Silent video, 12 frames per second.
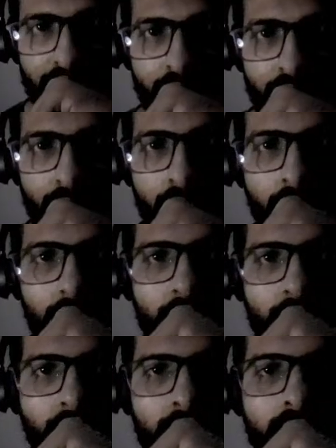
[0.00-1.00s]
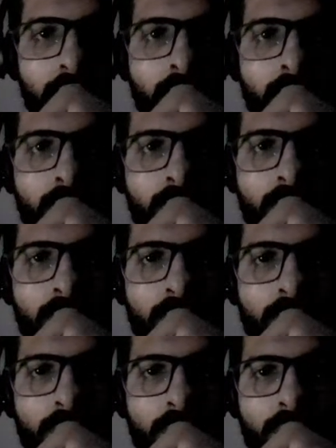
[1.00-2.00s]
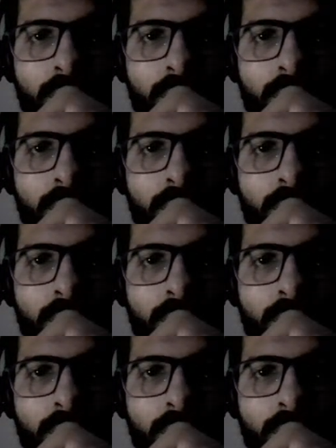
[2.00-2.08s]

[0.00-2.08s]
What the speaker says: Oh, okay, okay, okay.